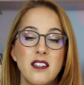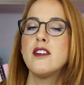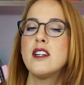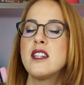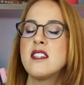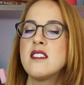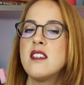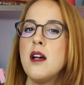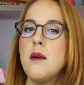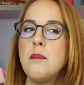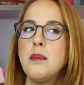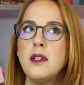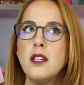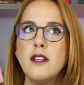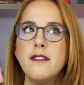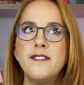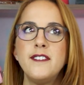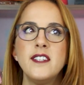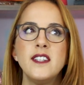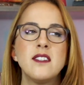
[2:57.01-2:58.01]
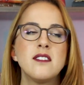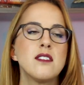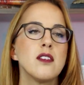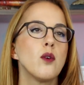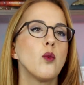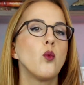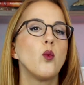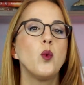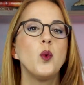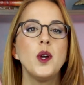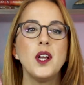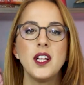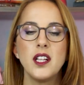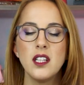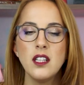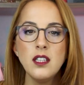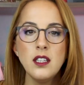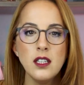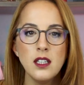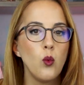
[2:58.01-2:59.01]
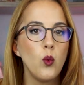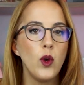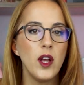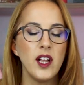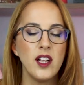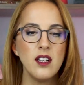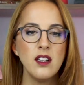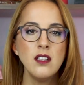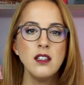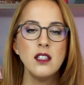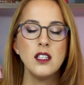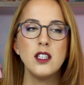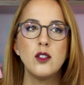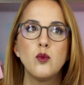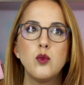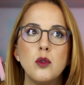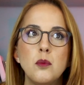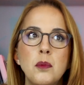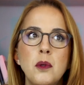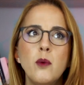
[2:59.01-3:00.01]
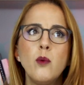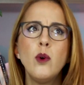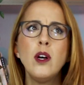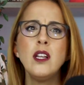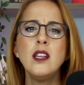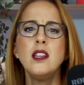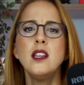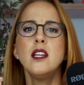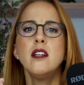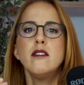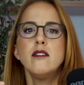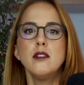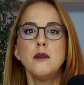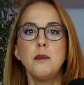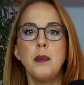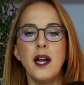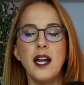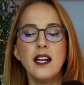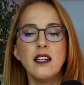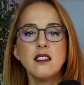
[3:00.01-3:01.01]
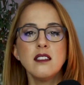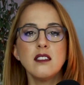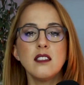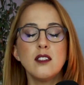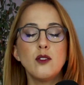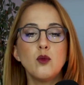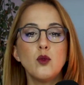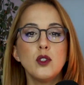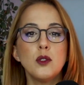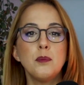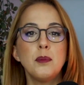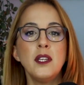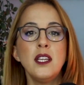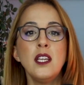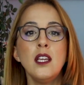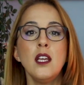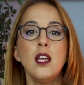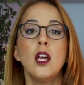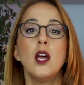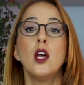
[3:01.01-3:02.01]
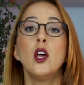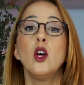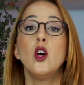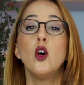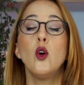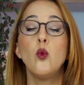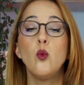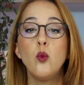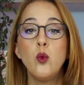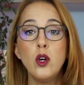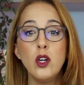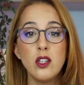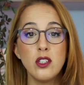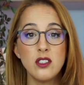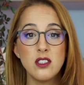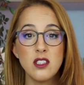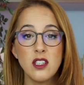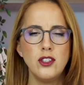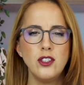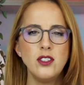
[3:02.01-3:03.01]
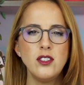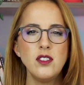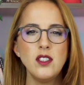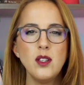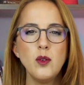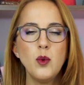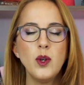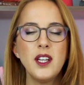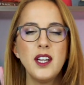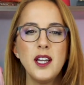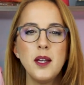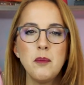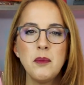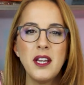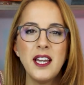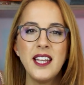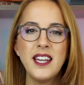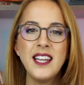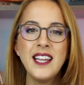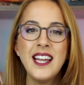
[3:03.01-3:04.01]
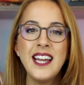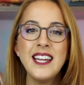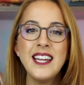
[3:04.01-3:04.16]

For example, if it's will, it will be one level past, it will be would. Do you see what I'm getting